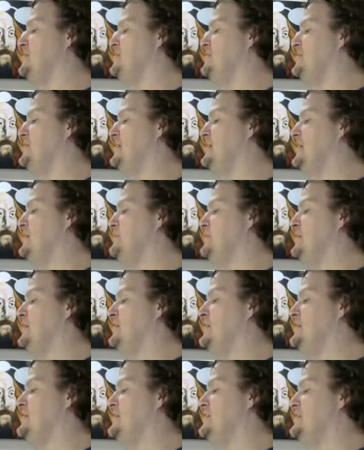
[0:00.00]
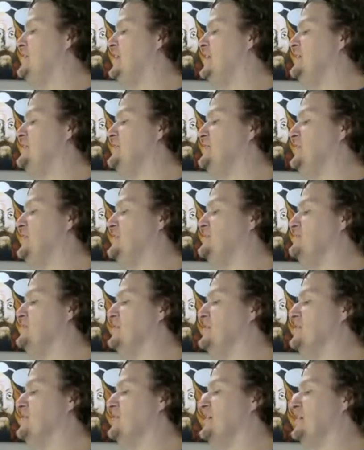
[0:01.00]
I'm 10 as far as my
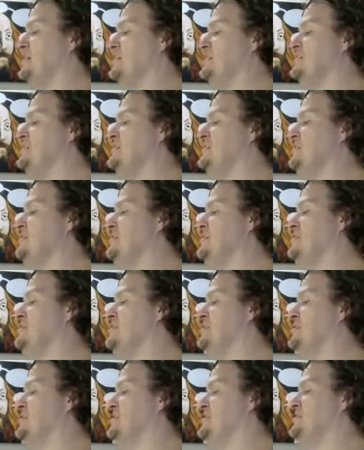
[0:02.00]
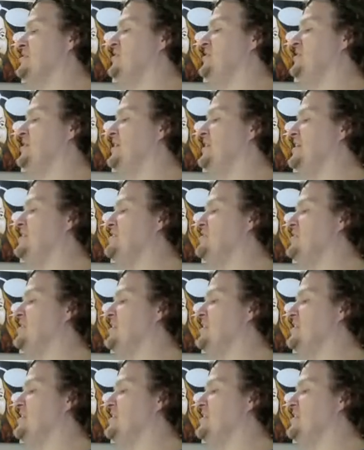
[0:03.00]
grandkids are concerned, and that's good.